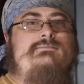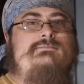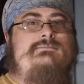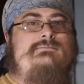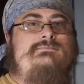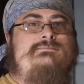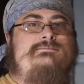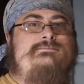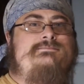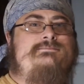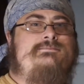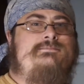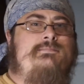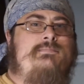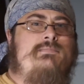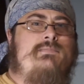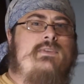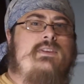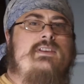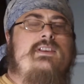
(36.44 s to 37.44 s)
anywhere.
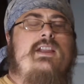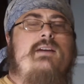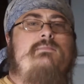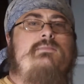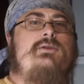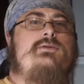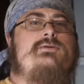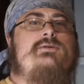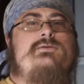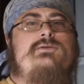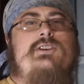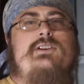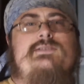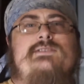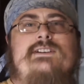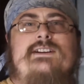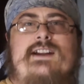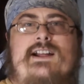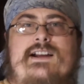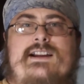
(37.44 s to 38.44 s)
Numbers are
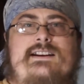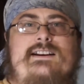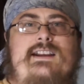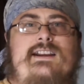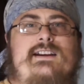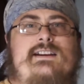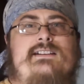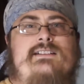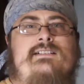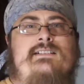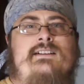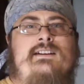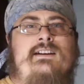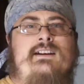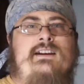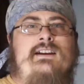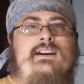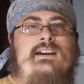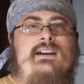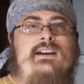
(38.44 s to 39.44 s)
just an idea,
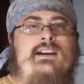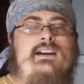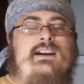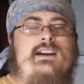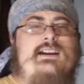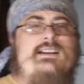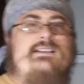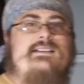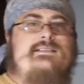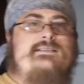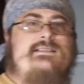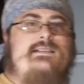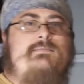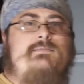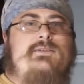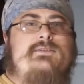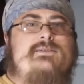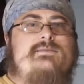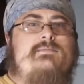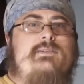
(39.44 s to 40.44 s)
and the
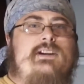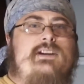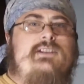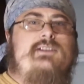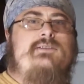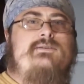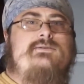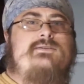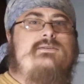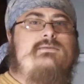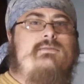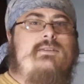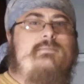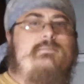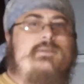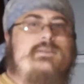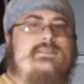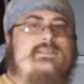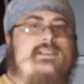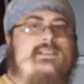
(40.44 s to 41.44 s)
symbols we use to
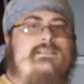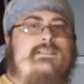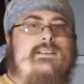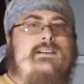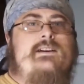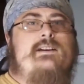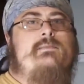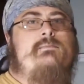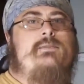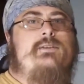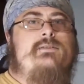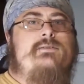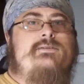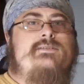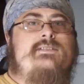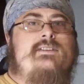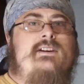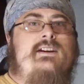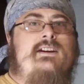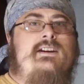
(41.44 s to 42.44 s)
represent the numbers
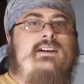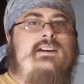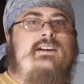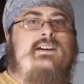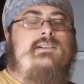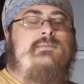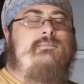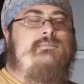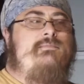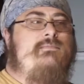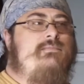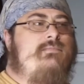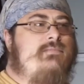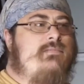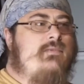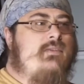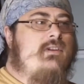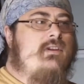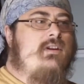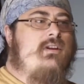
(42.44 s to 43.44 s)

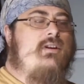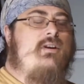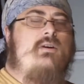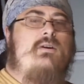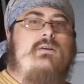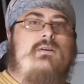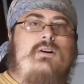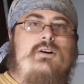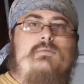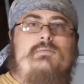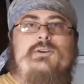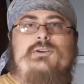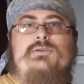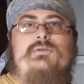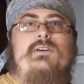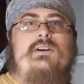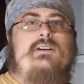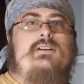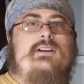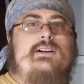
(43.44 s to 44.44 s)
are
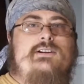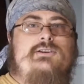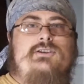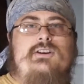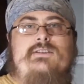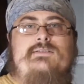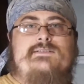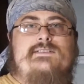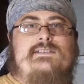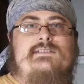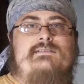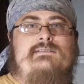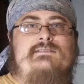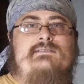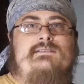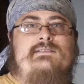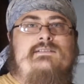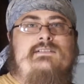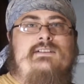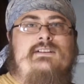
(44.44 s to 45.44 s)
arbitrarily chosen.
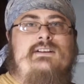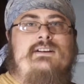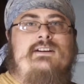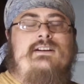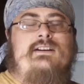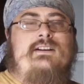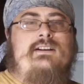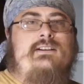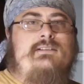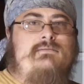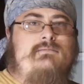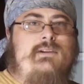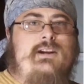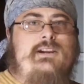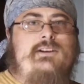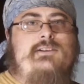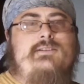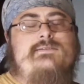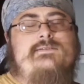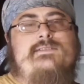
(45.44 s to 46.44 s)
We
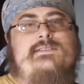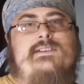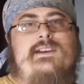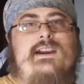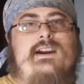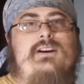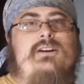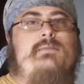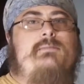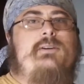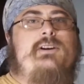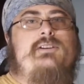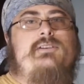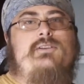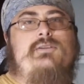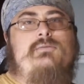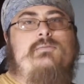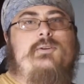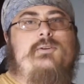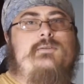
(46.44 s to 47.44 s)
use the Arabic
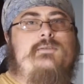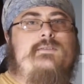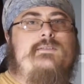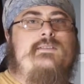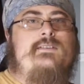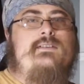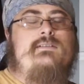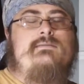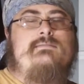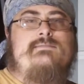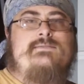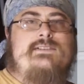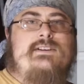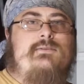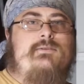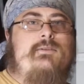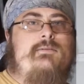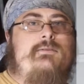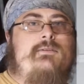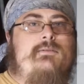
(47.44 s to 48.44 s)
numerals,
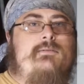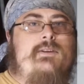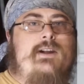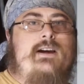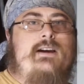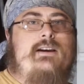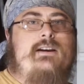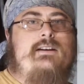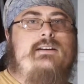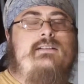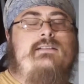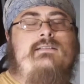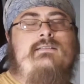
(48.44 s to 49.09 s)
0 through 9,